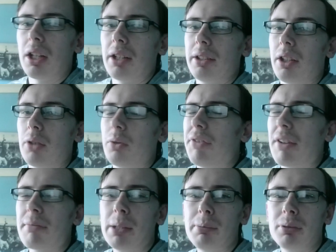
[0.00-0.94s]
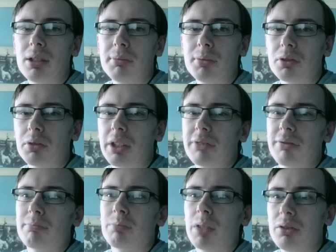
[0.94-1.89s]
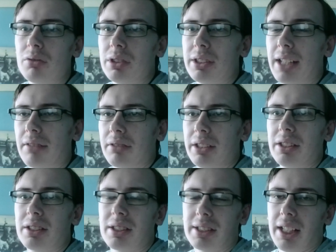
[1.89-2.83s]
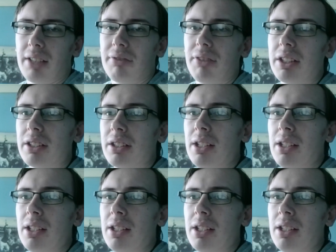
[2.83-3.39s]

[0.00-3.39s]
we've had people come all the way from Brentwood down into Southend